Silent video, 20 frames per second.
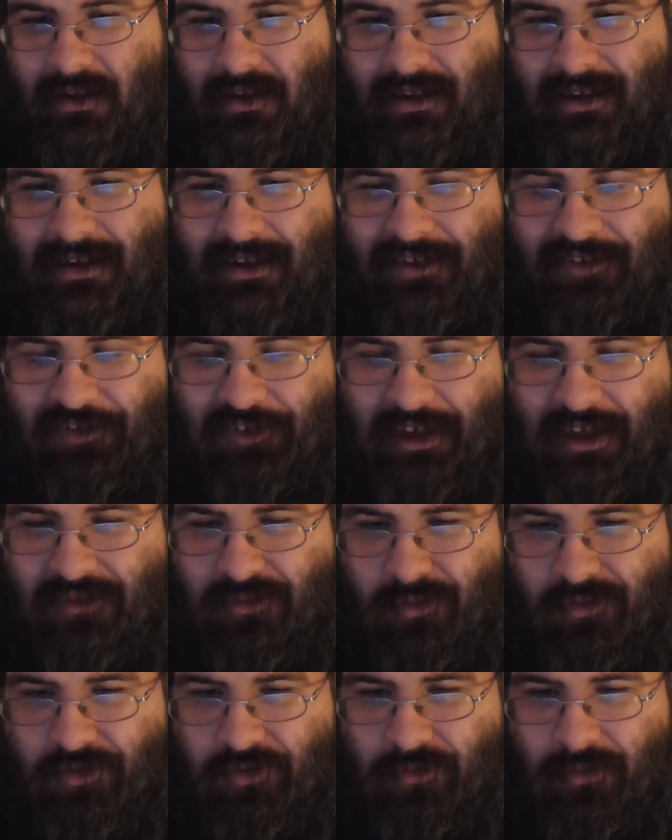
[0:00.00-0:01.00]
Uh,
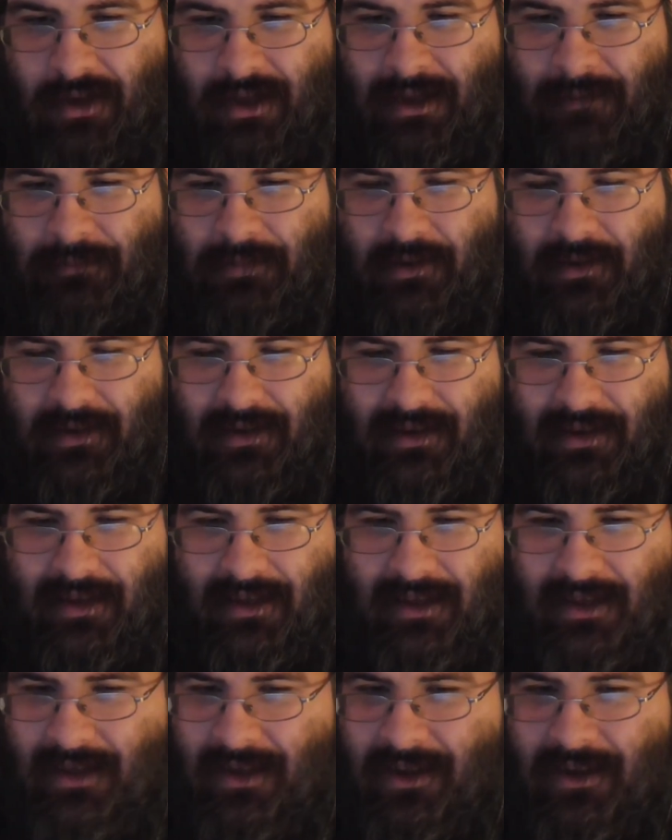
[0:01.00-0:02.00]
schedule swap,
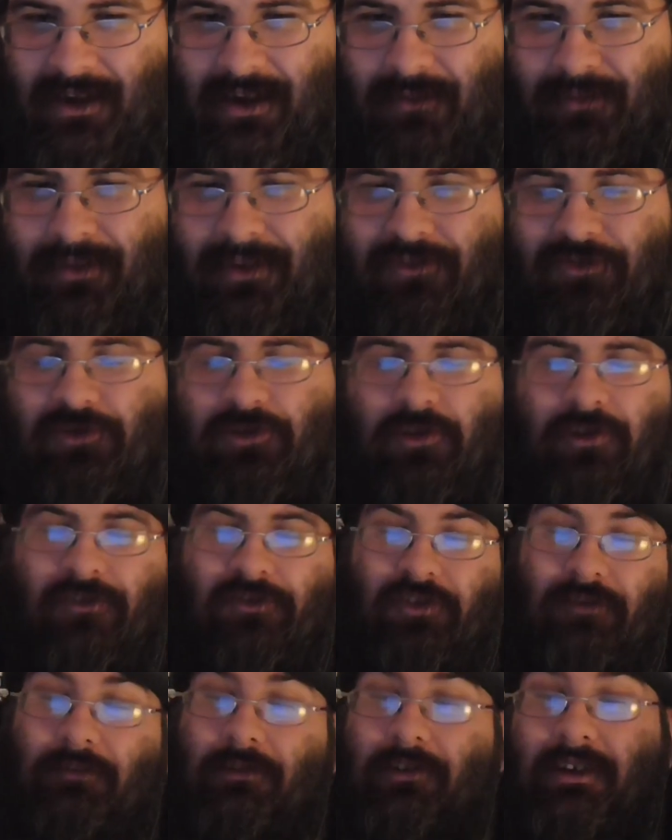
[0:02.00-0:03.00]
uh, not really sure.
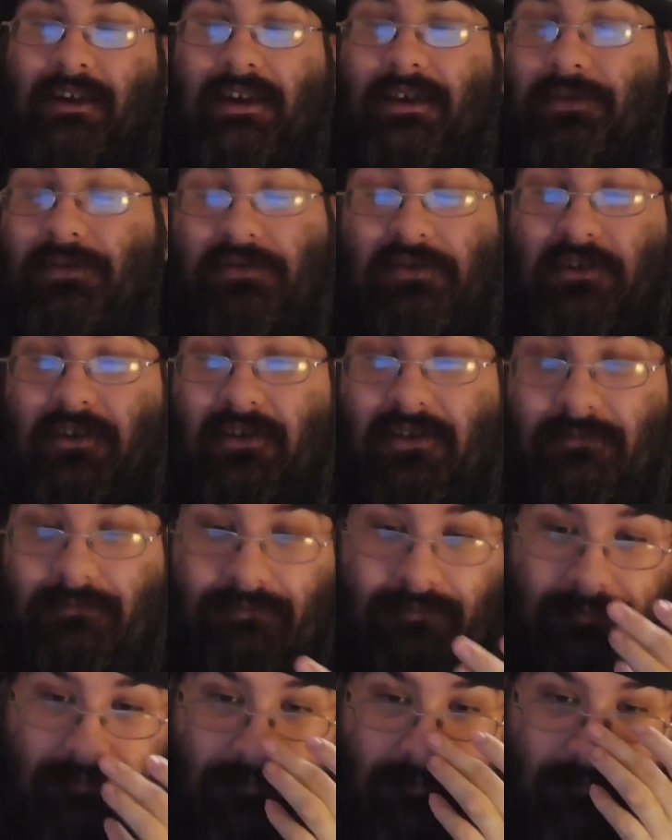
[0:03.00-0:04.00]
Someone I guess is going to
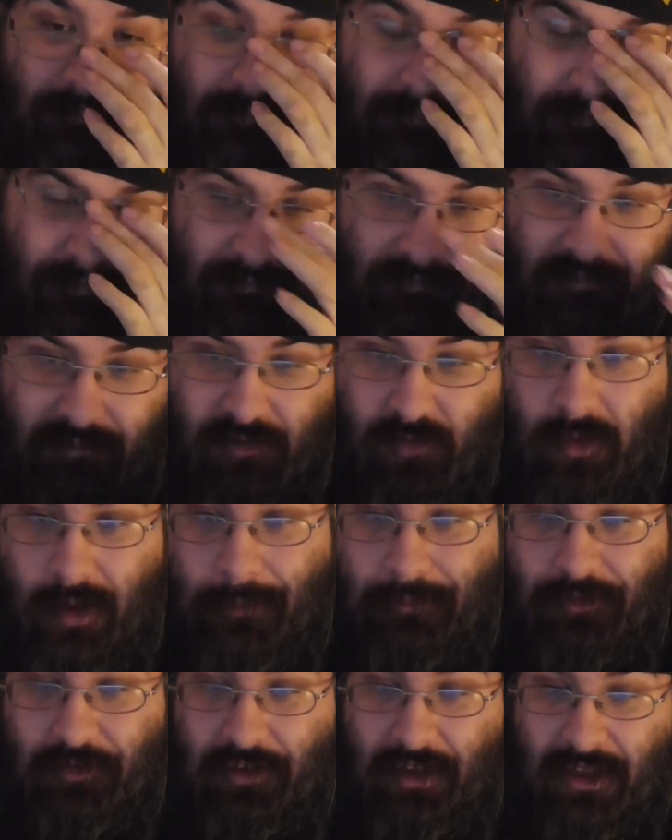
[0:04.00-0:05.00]

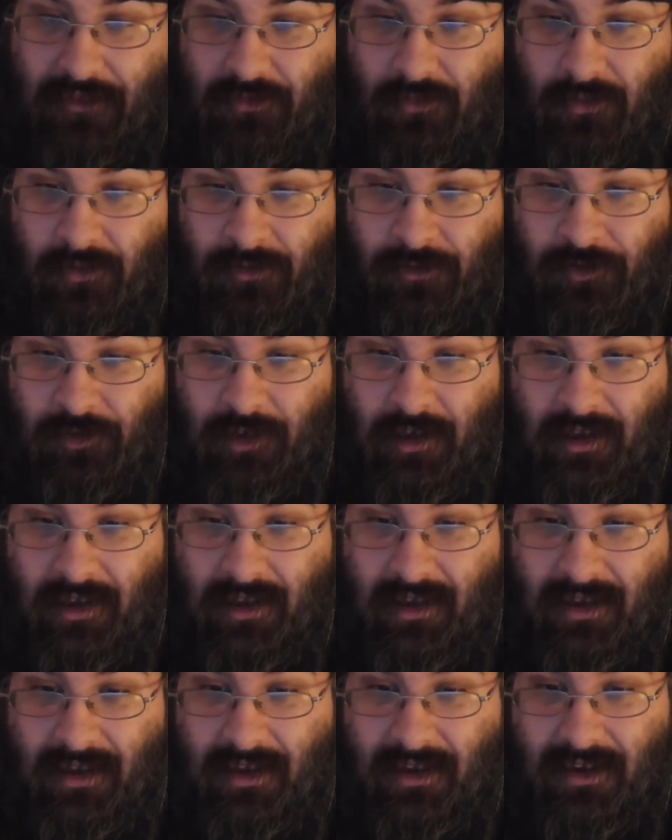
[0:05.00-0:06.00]
swap schedules.
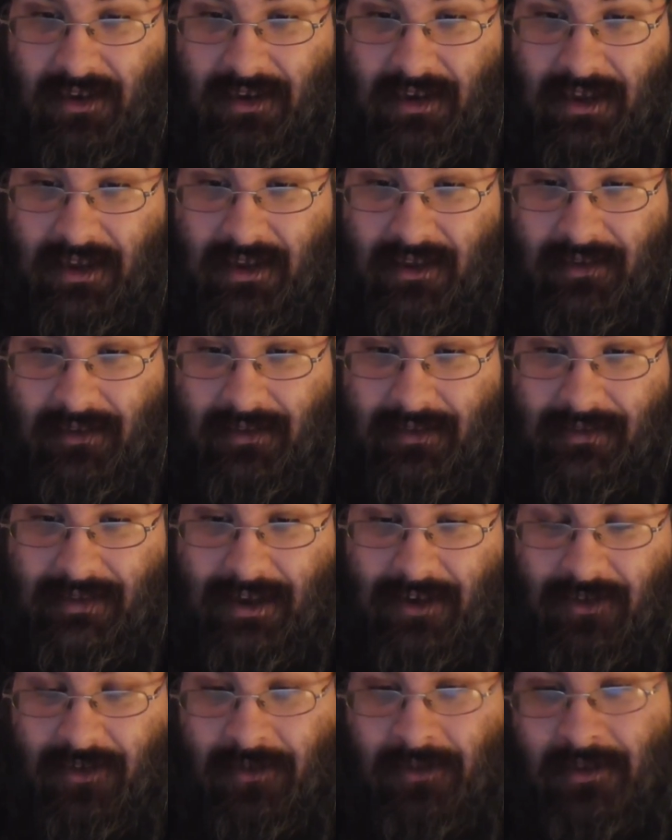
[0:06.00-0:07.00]
Nah,
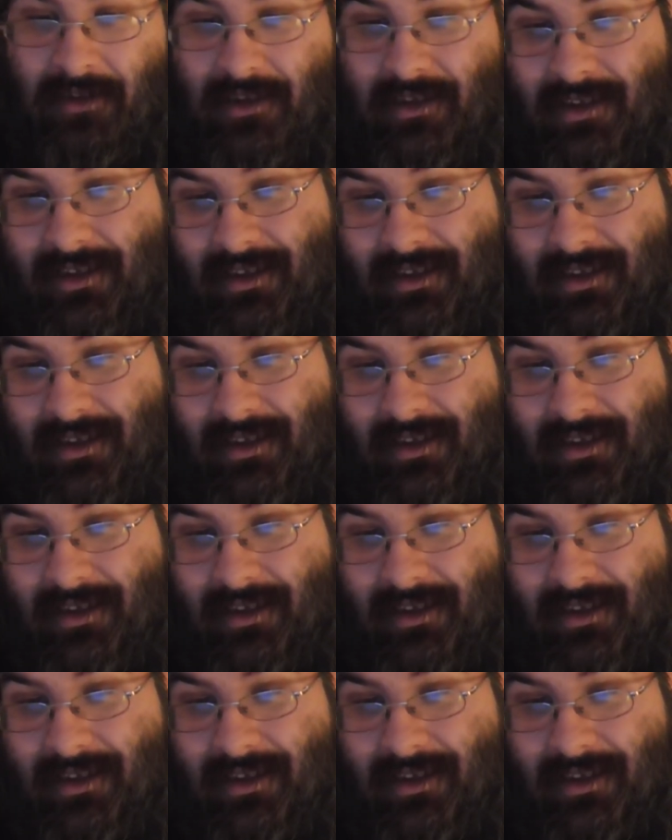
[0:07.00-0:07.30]
that'll